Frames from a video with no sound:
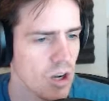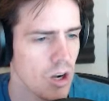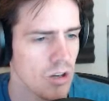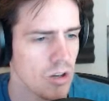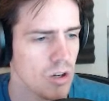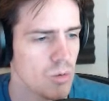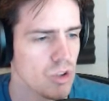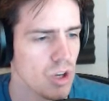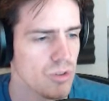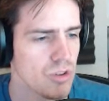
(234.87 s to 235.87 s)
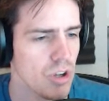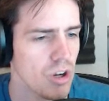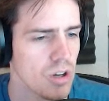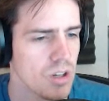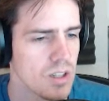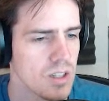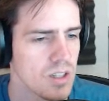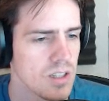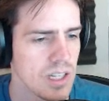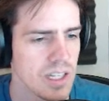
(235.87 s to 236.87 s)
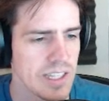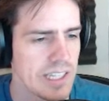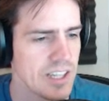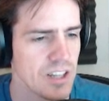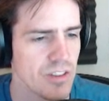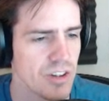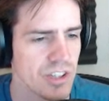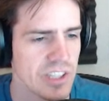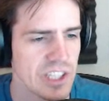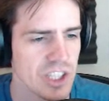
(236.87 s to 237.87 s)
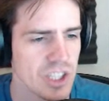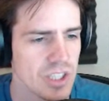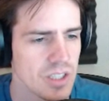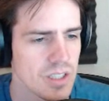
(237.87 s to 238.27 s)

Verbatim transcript: I don't know, what time is it there? Like 10.30ish.